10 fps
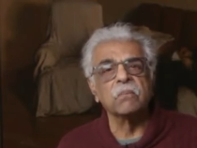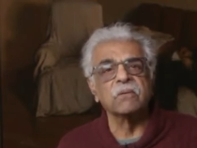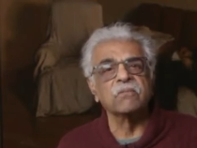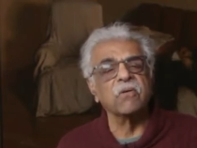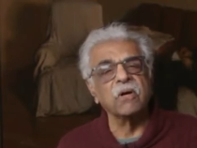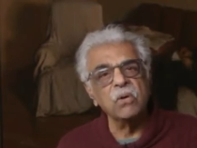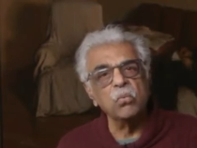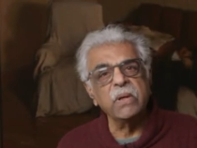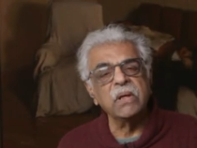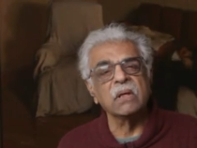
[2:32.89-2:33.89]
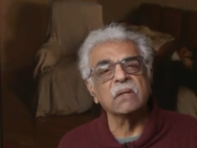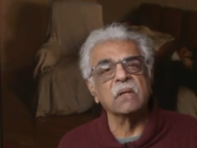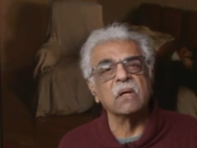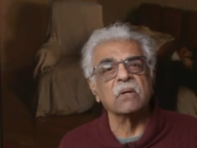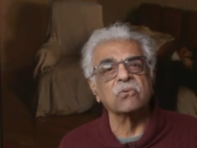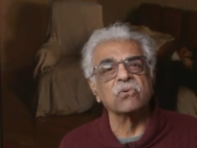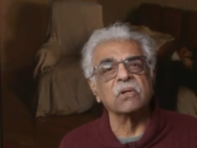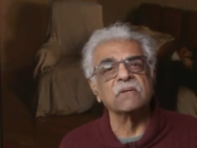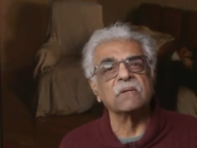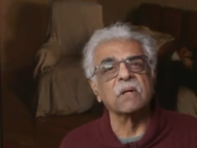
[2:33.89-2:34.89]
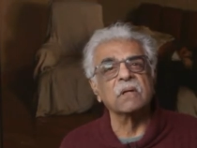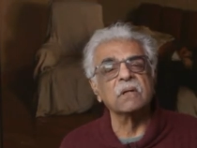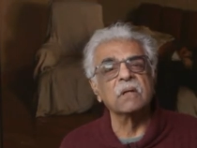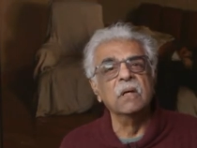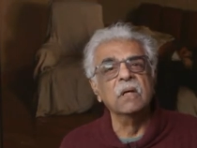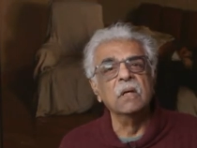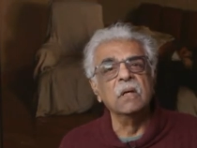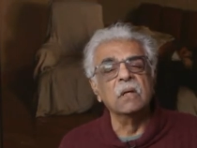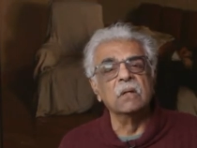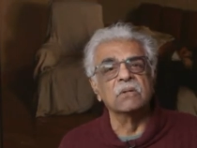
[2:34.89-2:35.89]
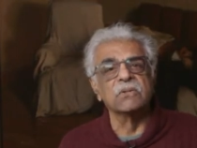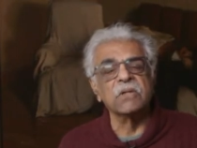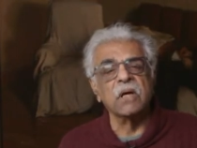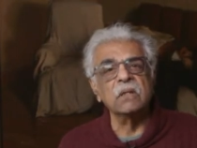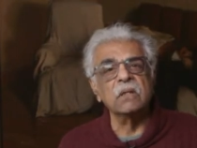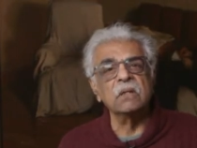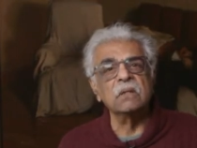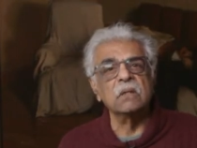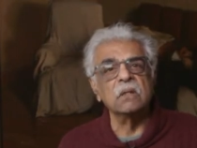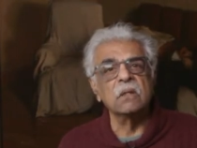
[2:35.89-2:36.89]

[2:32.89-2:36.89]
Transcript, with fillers: but very weak in the countryside, decided